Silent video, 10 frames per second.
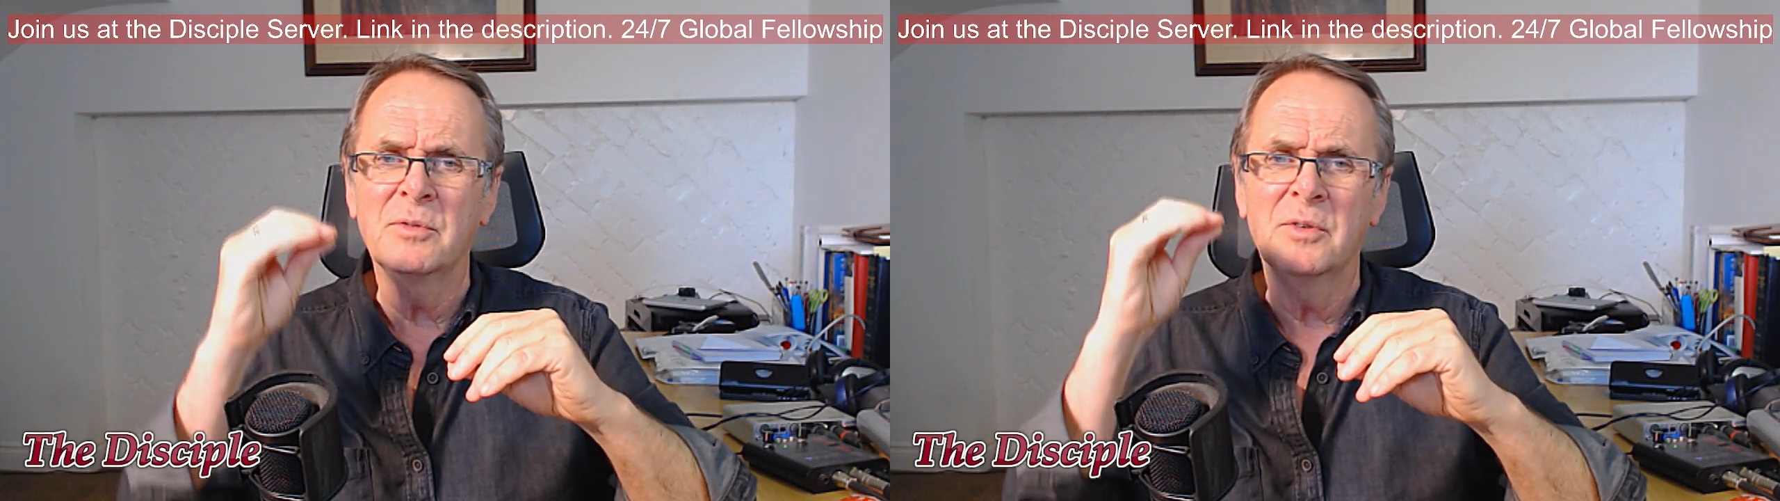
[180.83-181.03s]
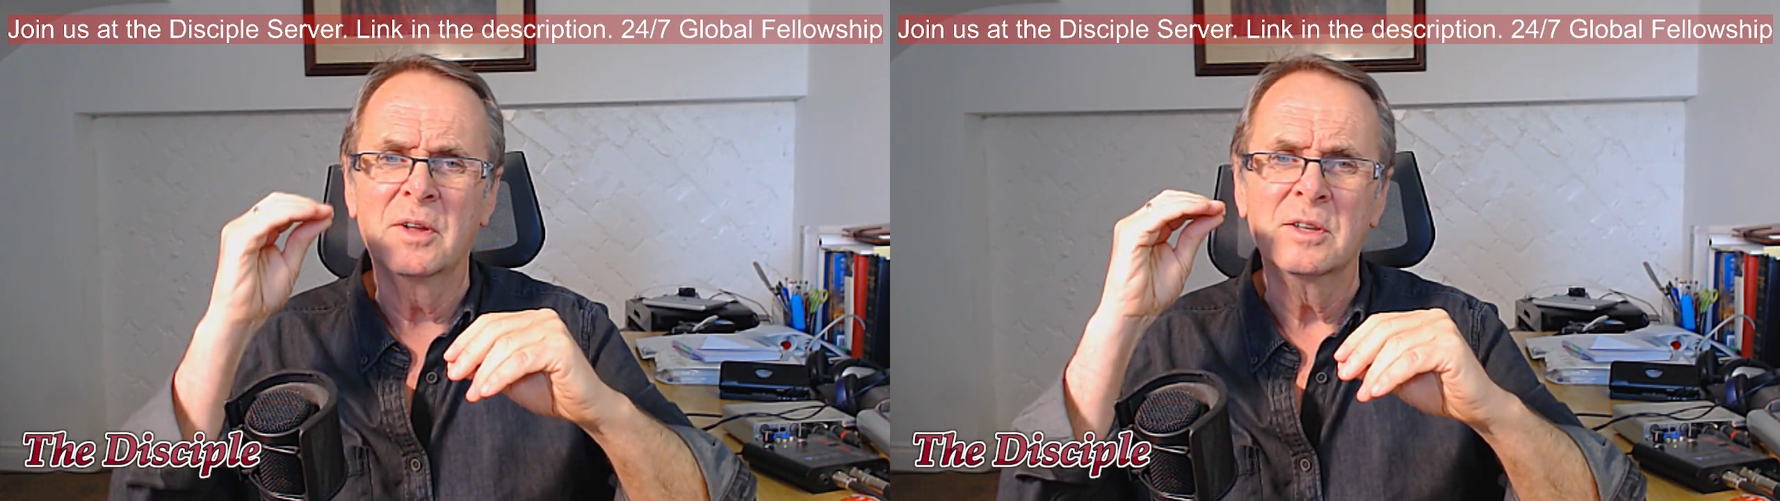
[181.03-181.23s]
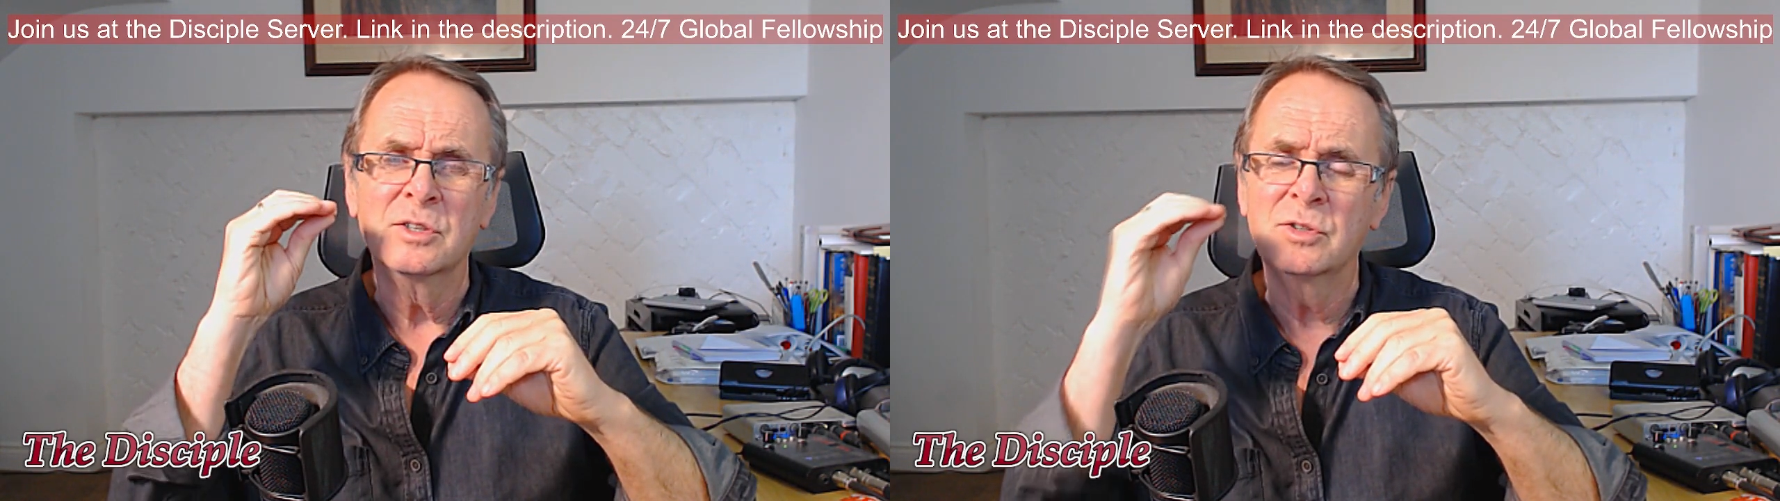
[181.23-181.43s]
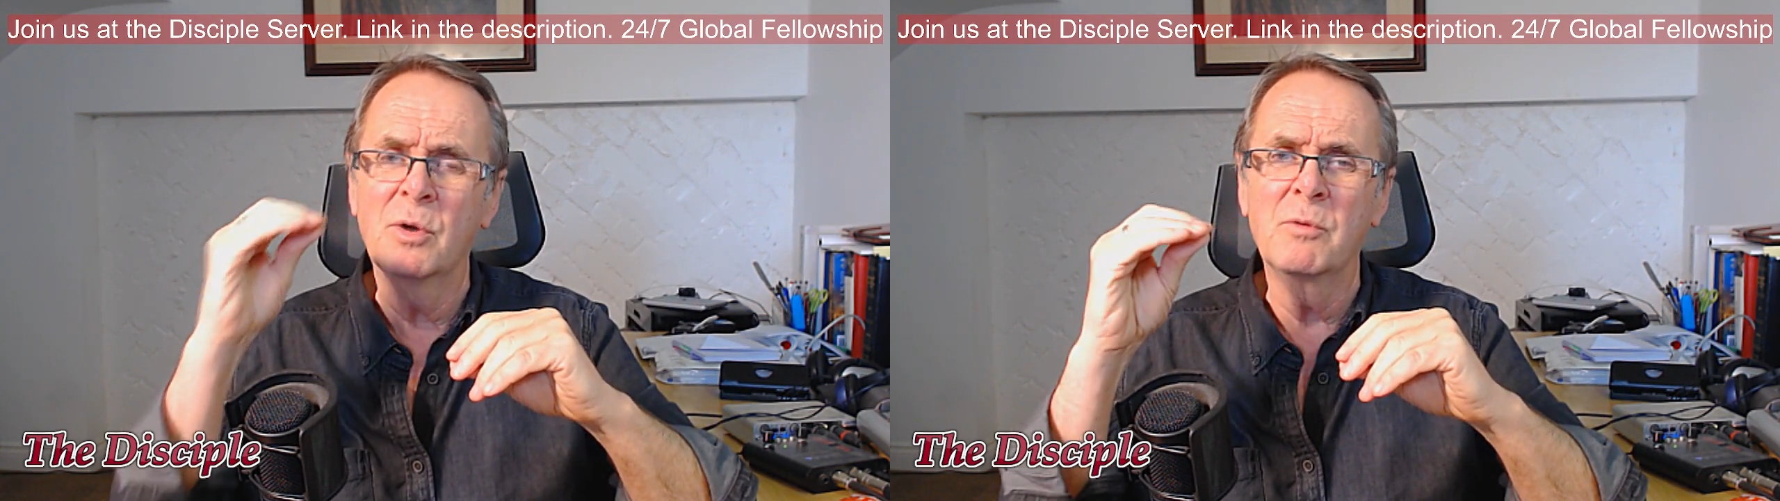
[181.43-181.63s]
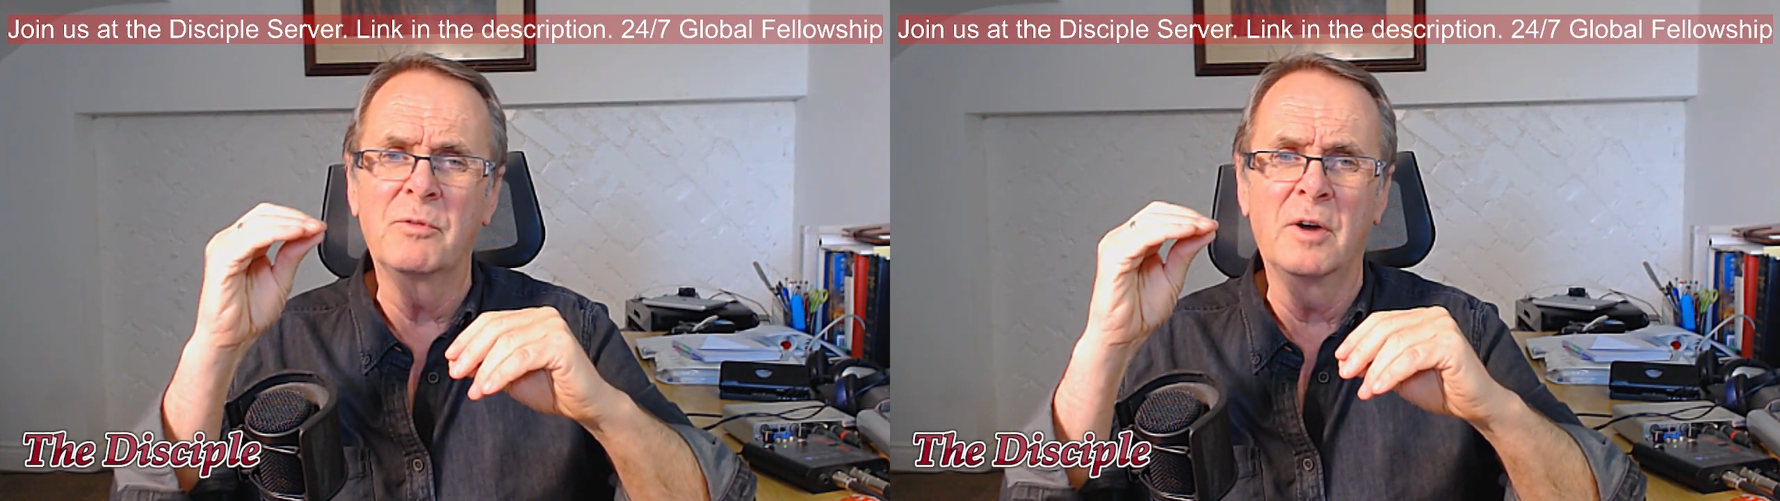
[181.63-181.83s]
of the
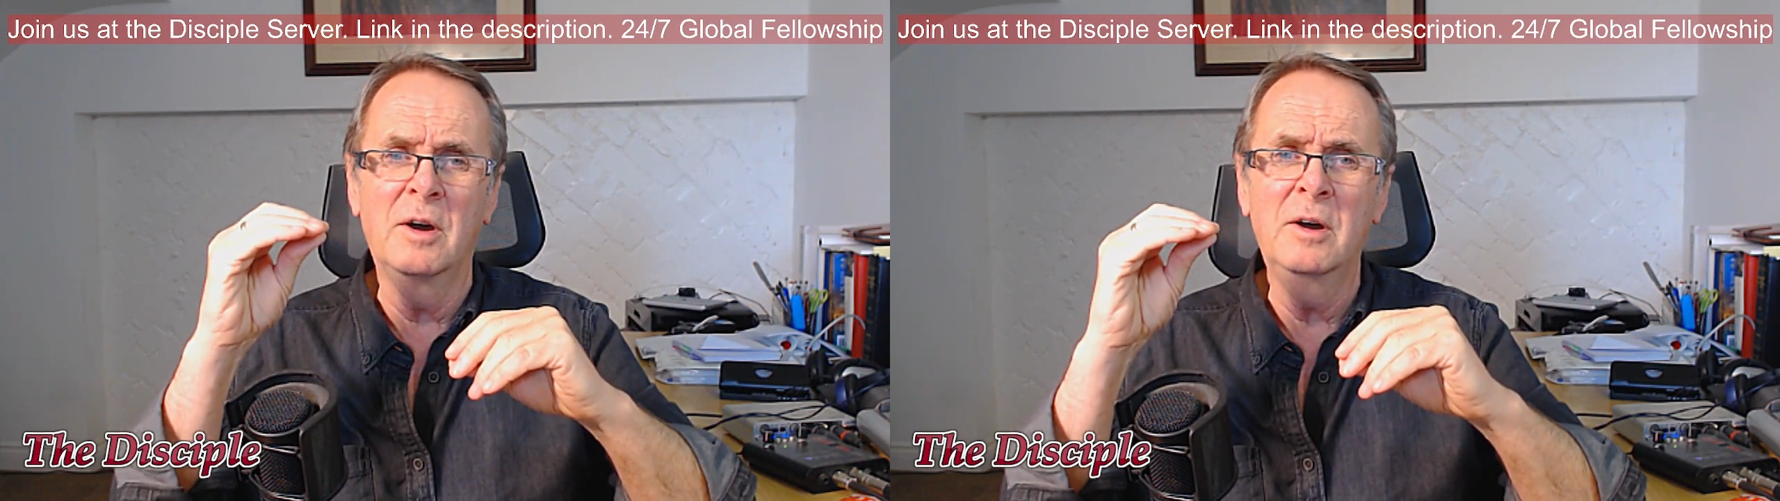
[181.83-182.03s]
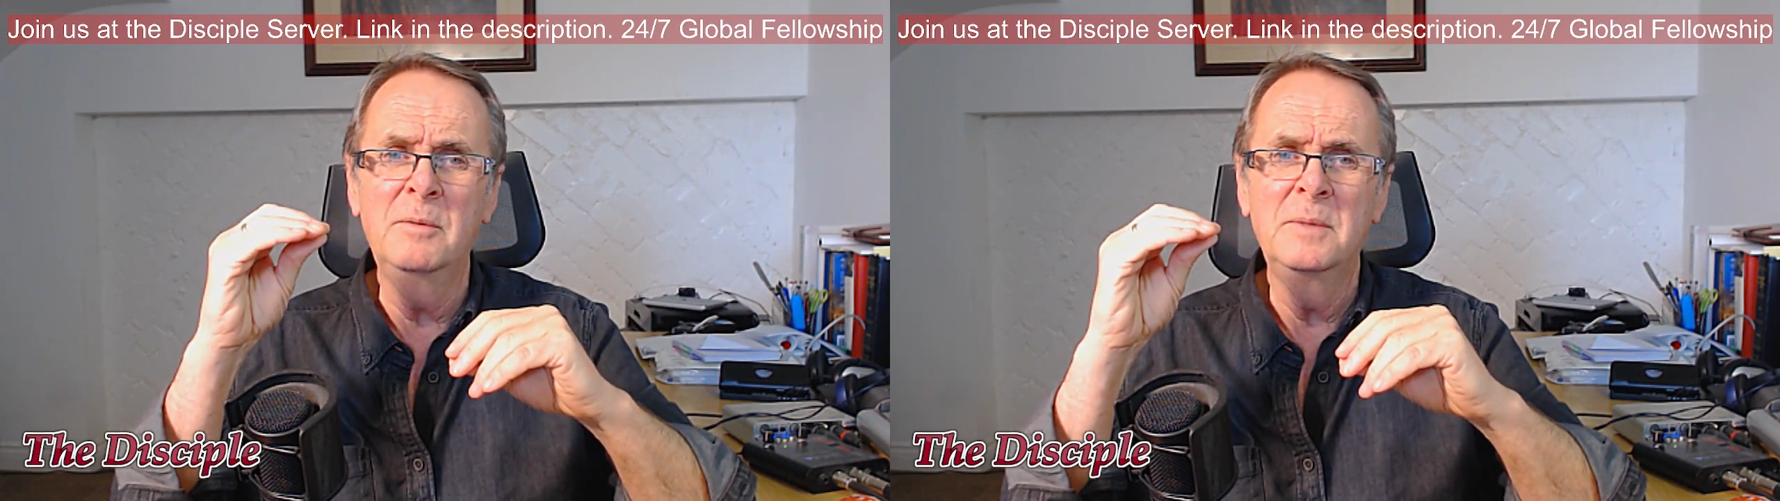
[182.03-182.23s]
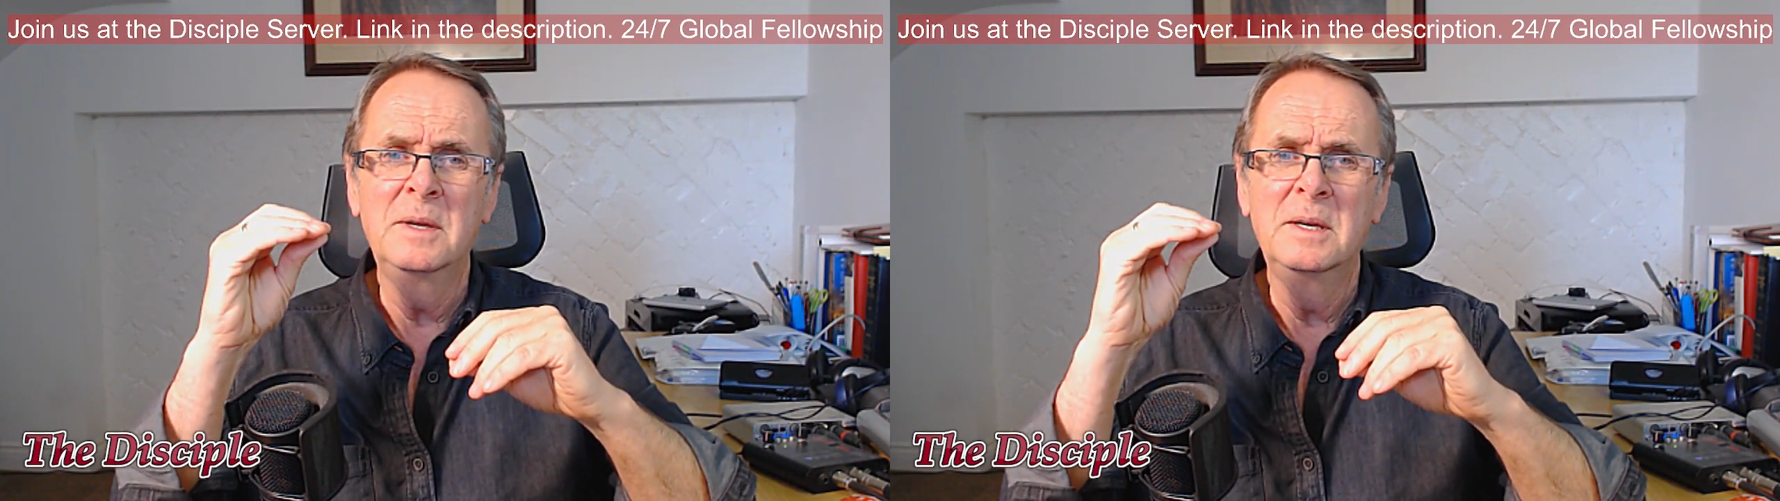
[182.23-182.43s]
shofar